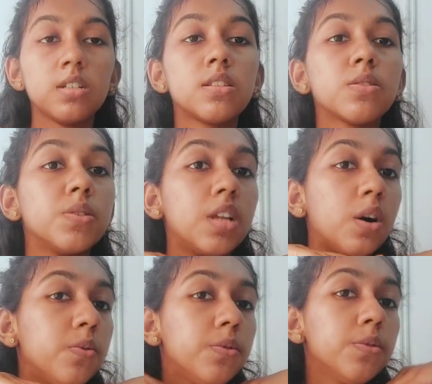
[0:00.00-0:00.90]
So
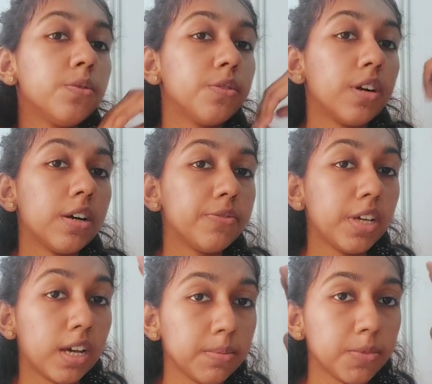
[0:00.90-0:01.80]
now
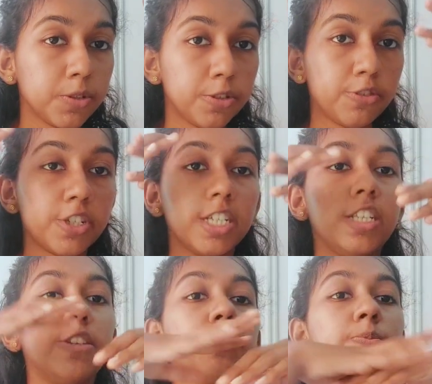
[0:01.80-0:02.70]
I'm going to tell
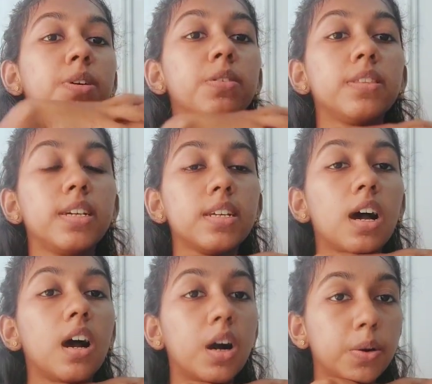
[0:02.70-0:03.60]
you about that
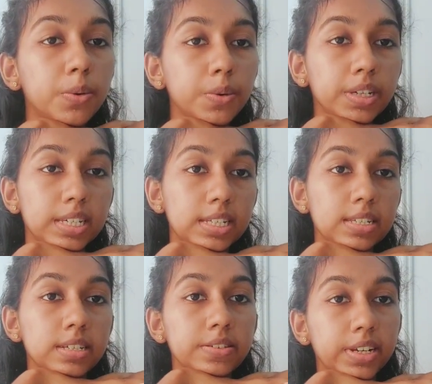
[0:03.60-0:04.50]
how
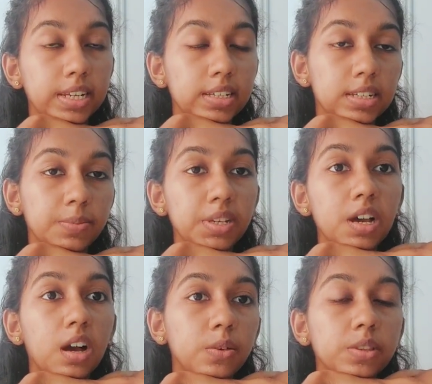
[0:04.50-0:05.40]

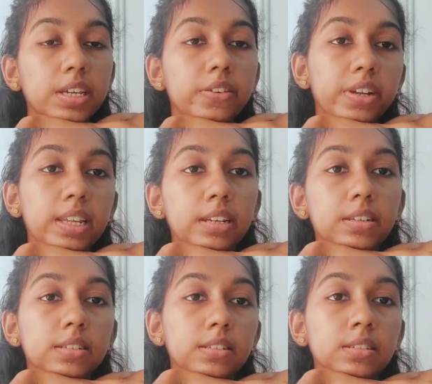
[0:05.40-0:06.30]
how they relate,
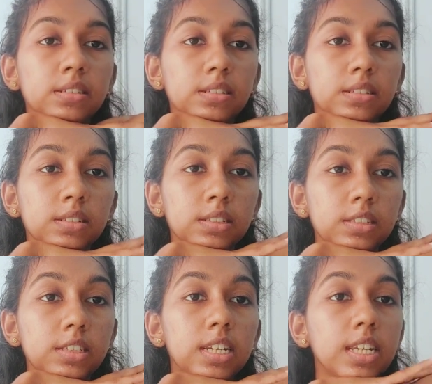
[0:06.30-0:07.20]

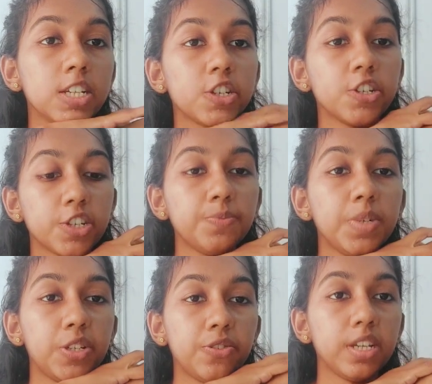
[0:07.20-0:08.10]
the relationship
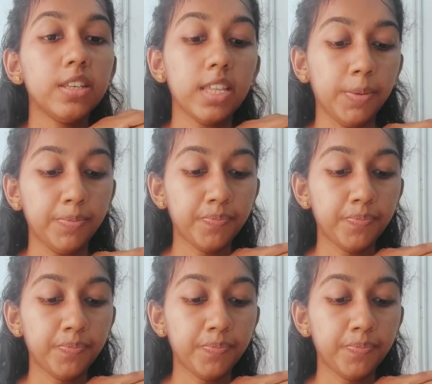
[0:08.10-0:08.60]
between them.